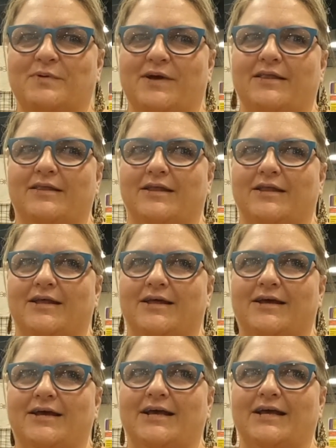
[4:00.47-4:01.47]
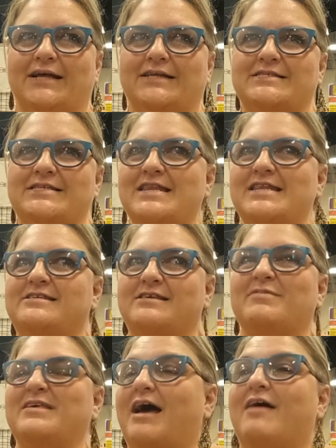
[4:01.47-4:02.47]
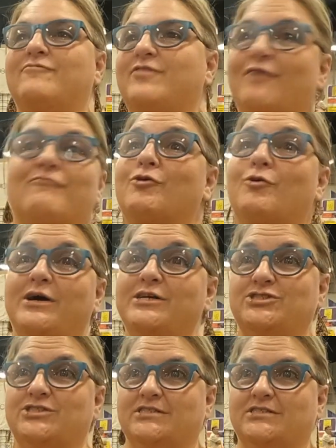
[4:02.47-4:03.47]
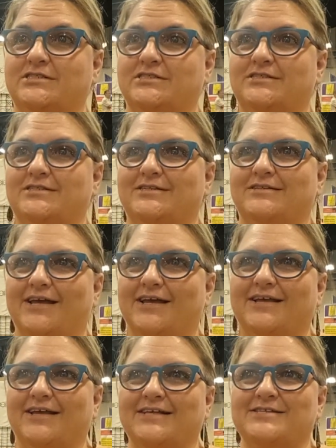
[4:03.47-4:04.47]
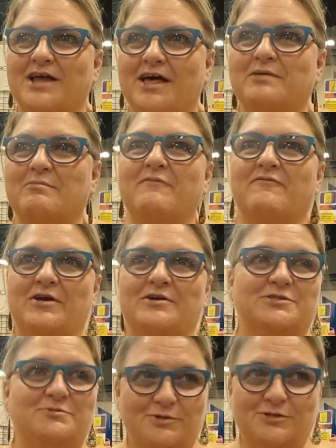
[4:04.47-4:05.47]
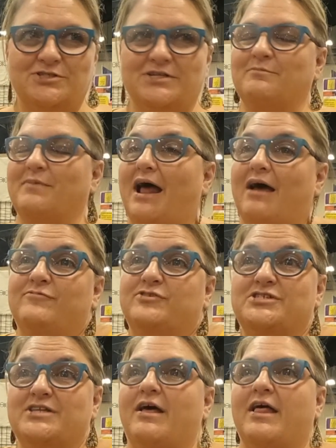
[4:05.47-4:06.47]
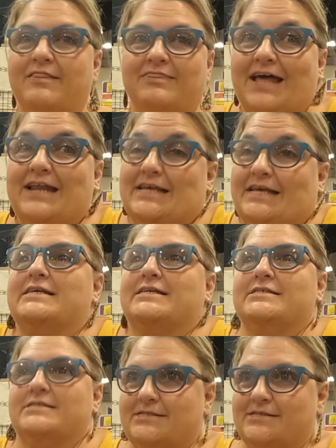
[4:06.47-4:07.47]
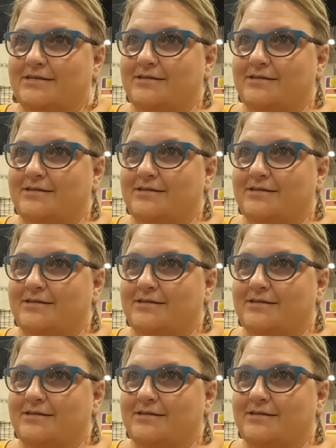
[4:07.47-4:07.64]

but it's something I've never questioned. Like, it's not that my parents pushed it, but I've just that is